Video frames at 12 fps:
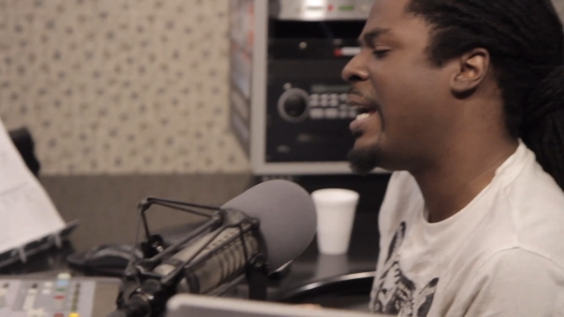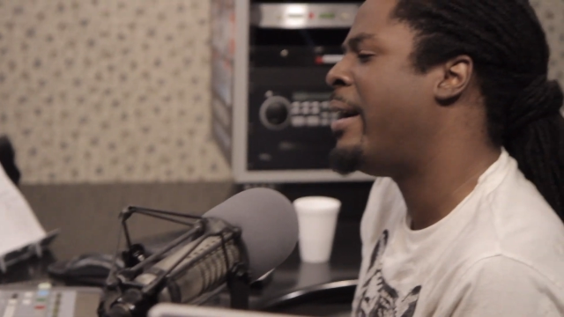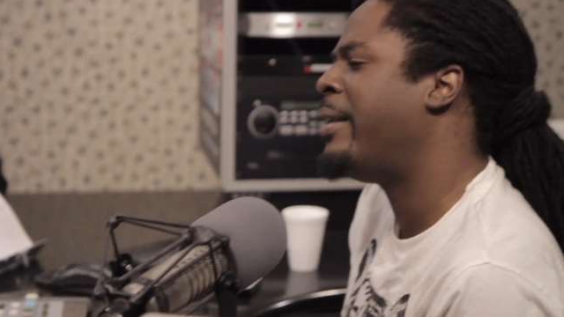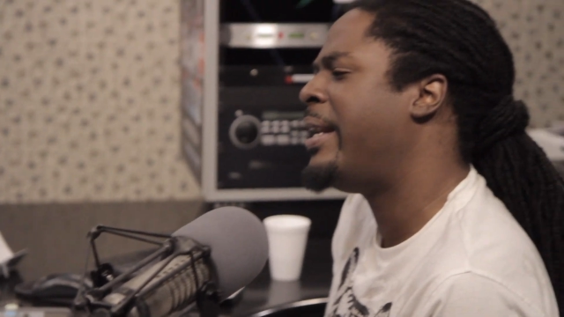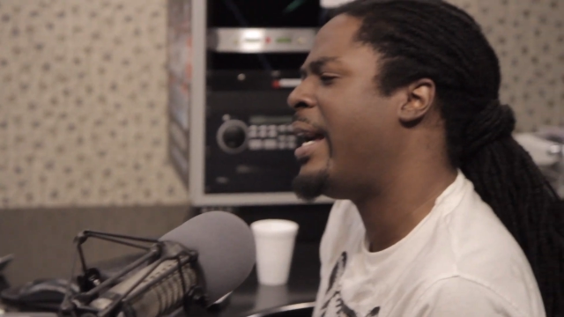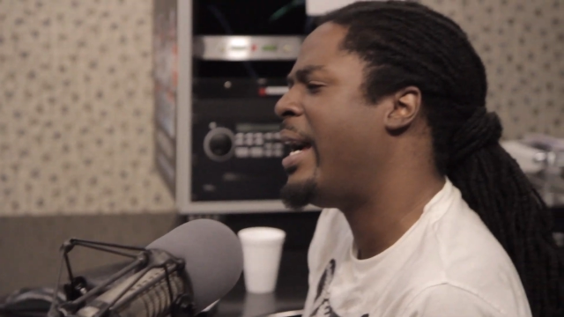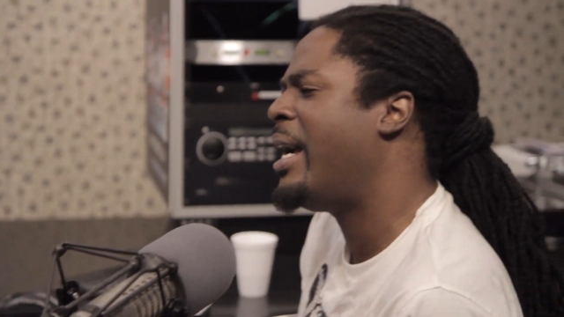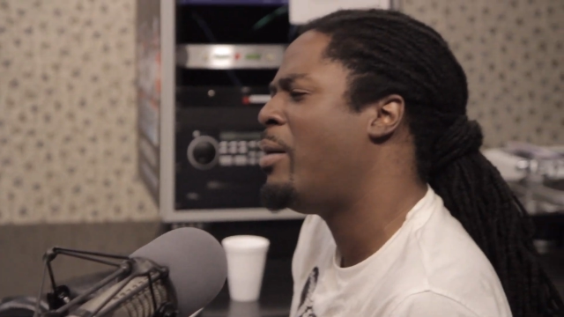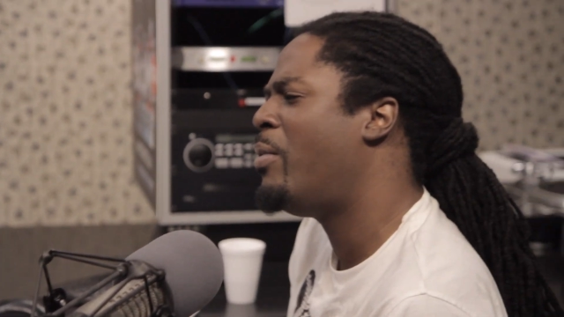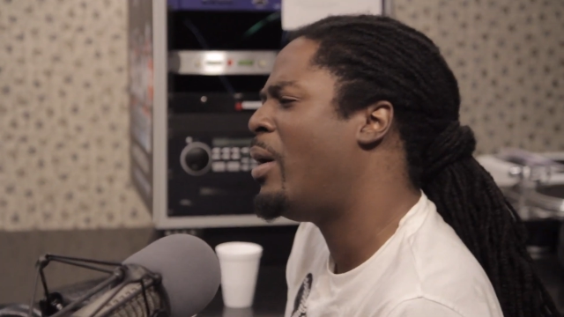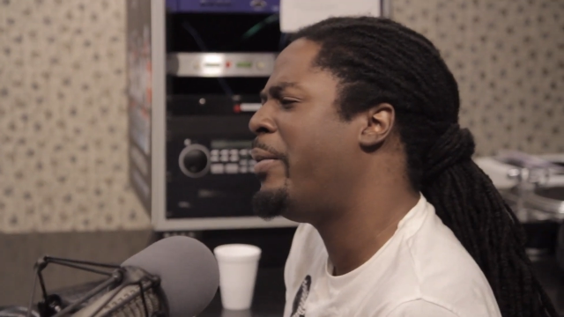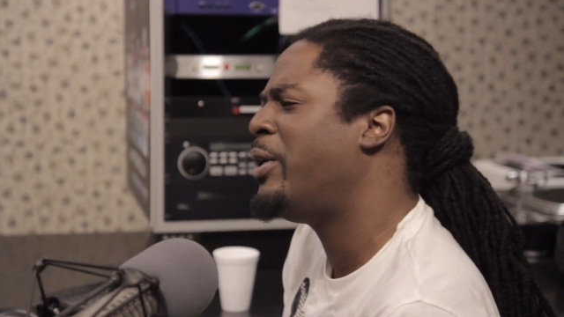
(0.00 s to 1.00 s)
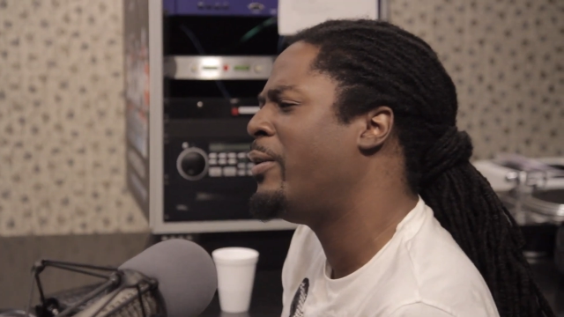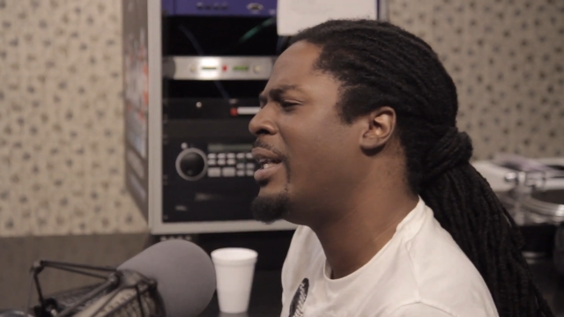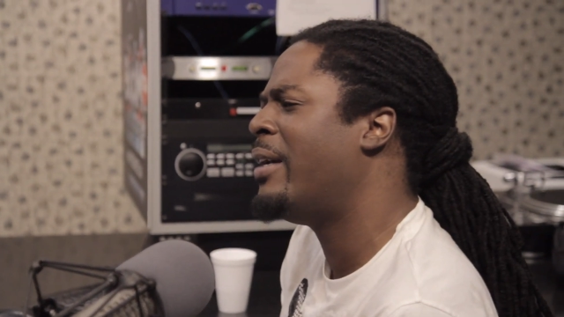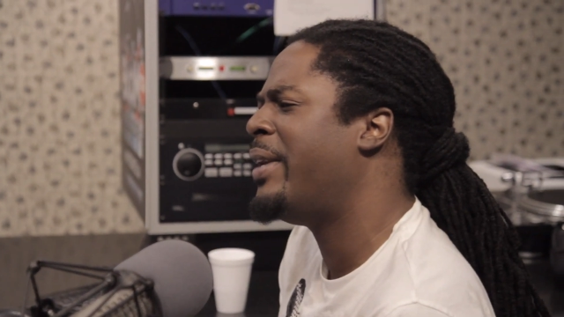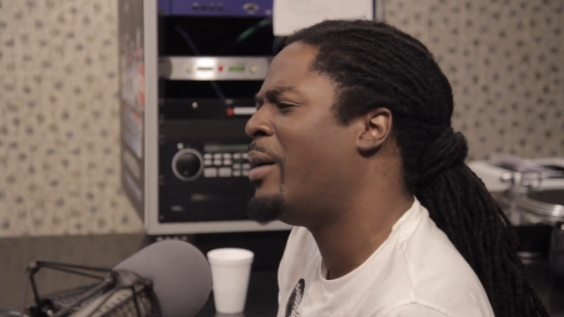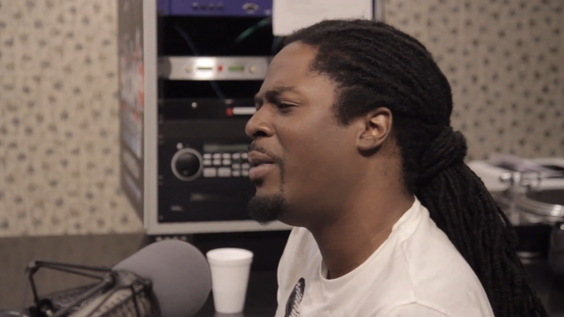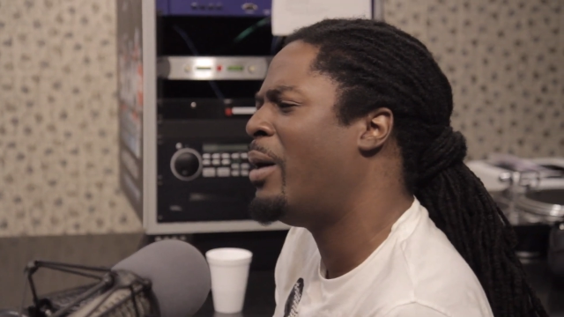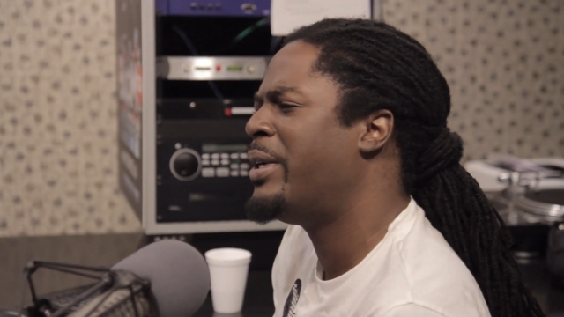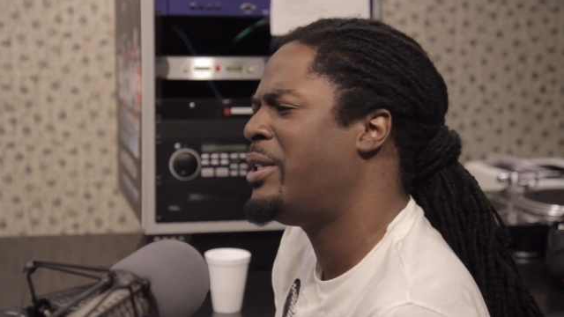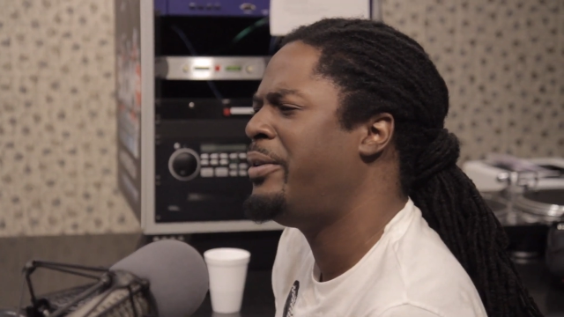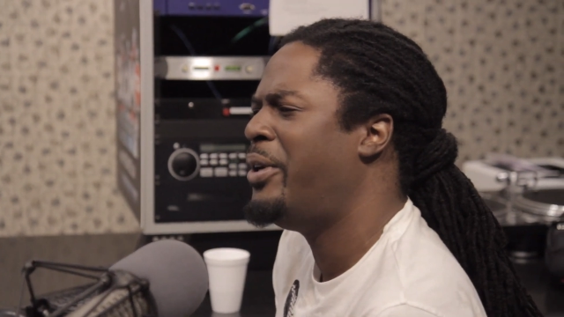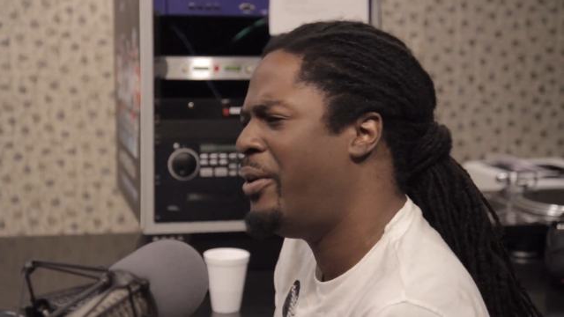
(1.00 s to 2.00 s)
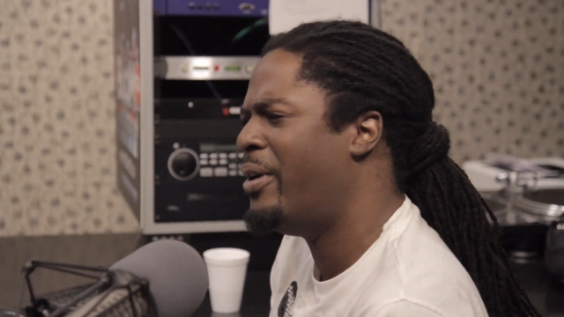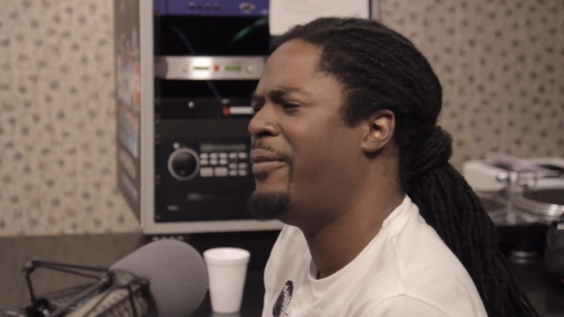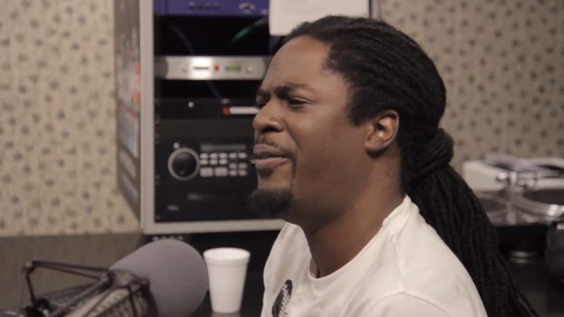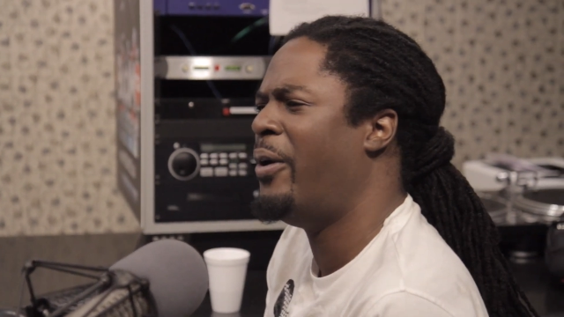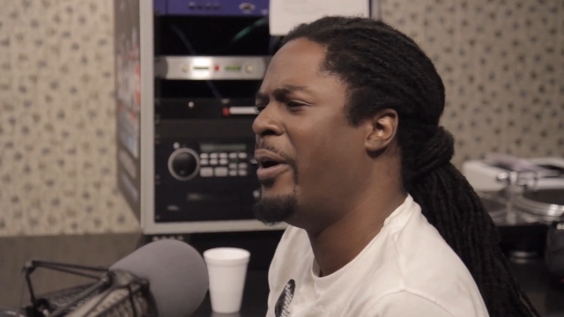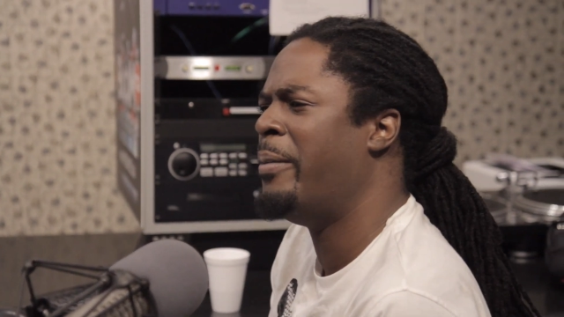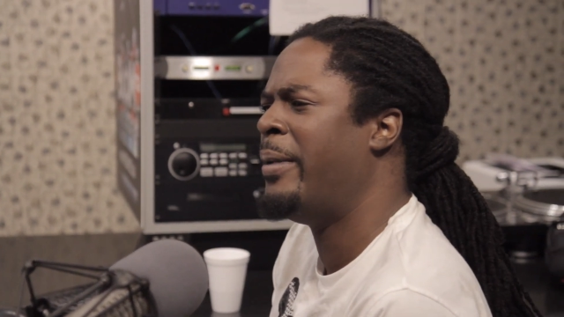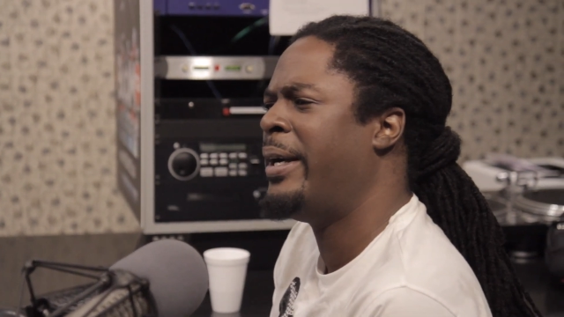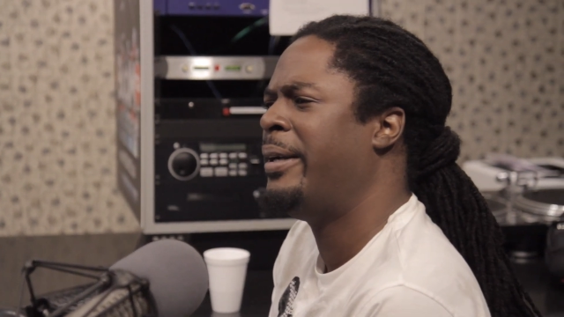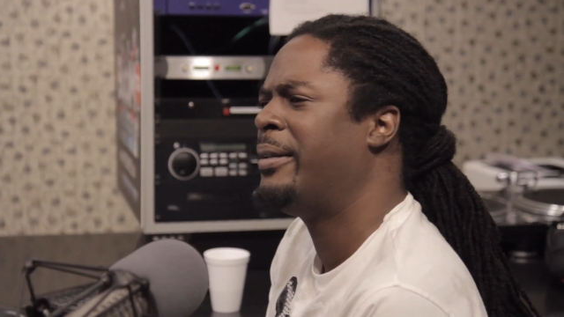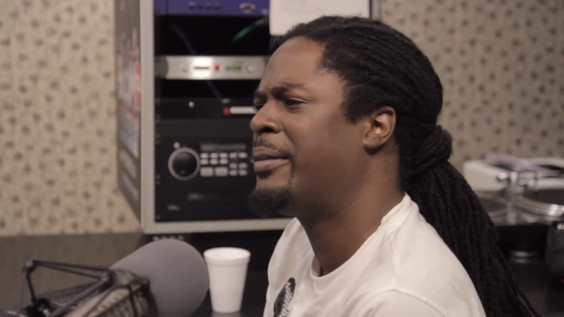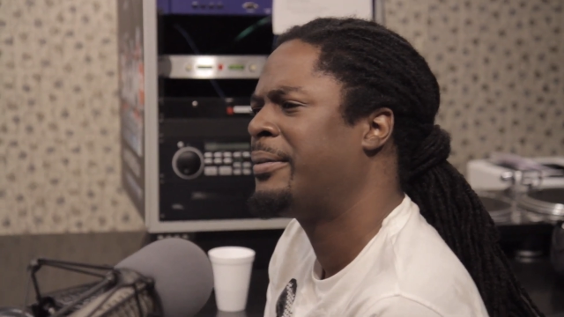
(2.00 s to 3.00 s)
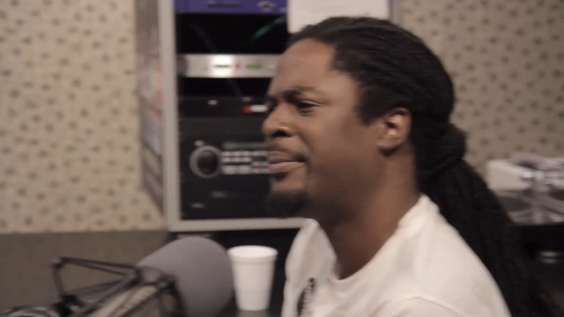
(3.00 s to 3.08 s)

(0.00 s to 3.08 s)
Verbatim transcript: down in the A, what were you living and what were you doing for it, man? I was